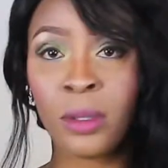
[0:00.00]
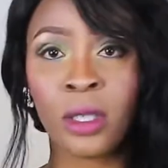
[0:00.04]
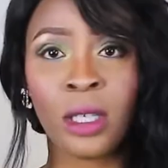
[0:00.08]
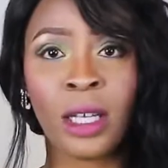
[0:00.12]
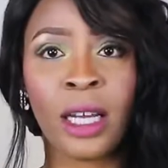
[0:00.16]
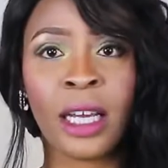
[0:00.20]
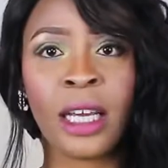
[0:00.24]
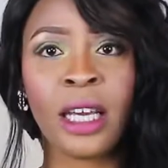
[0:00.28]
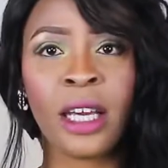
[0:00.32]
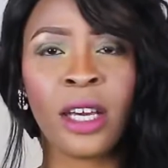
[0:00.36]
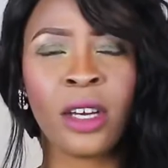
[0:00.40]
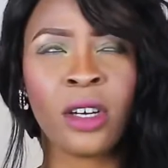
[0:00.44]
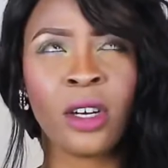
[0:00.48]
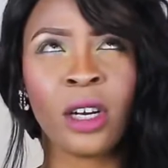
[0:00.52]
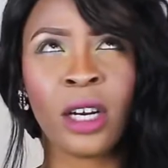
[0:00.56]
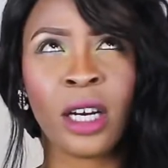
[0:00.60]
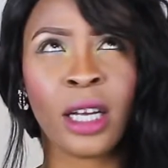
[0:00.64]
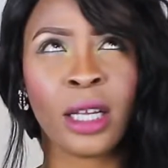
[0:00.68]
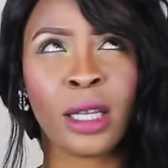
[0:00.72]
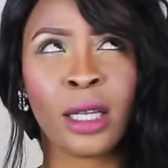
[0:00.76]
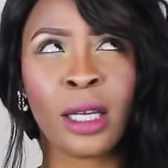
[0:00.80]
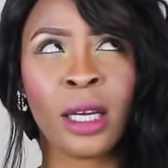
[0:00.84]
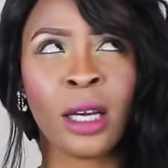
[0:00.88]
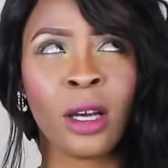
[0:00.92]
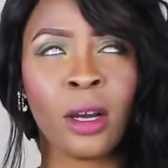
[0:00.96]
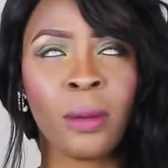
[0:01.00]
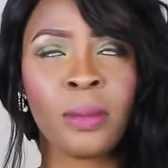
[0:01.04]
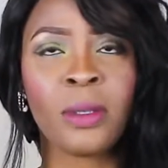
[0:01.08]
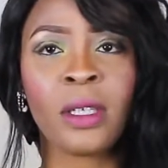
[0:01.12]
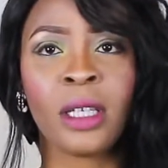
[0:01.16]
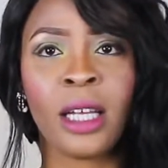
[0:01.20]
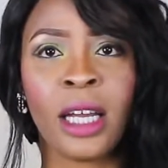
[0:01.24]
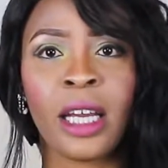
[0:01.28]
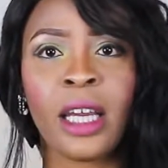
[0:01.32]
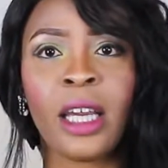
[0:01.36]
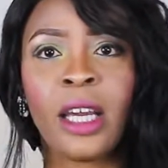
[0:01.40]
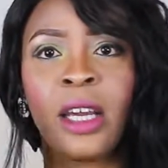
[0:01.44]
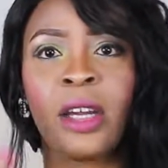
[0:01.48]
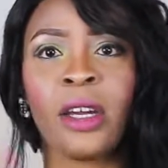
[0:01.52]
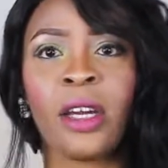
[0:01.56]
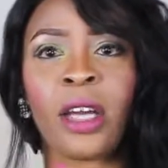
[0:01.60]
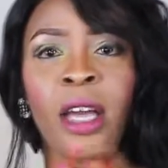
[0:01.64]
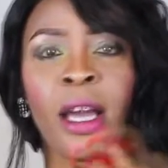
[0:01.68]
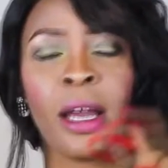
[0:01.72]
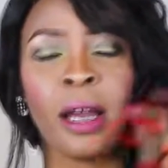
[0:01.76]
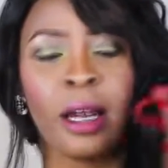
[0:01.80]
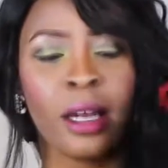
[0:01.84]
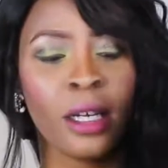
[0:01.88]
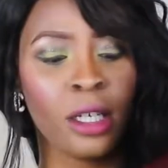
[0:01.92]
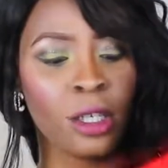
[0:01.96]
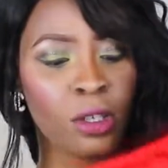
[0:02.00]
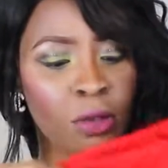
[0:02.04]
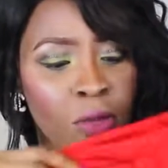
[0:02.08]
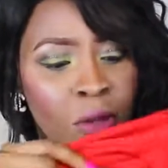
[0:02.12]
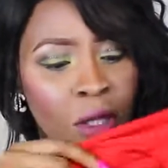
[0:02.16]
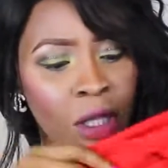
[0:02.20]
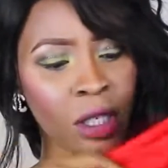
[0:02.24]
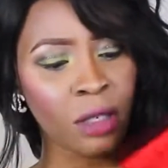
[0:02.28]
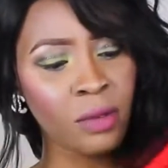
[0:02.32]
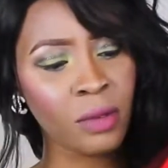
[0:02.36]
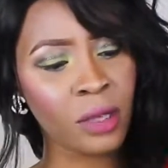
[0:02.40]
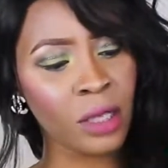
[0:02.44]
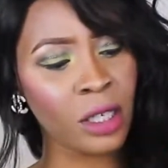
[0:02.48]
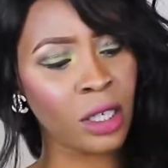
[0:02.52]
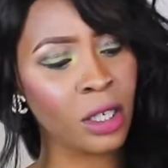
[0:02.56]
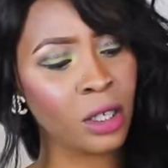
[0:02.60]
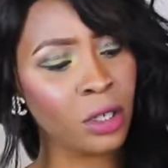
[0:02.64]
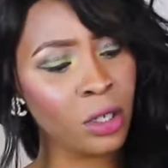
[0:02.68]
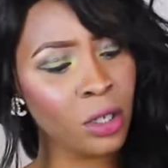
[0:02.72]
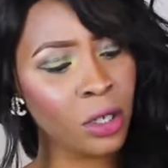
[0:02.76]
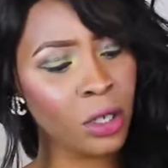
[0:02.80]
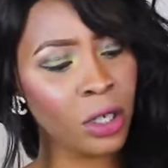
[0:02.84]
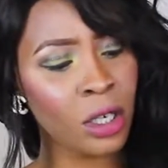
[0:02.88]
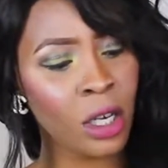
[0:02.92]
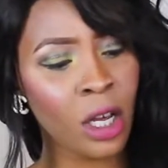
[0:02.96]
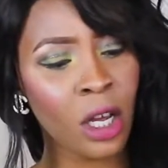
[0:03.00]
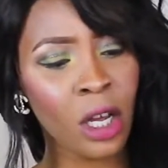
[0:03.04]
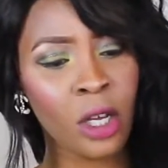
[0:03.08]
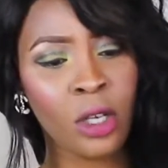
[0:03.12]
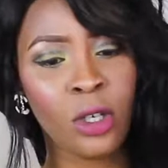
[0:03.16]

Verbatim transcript: to like here not I think up to like here yeah and it's really really good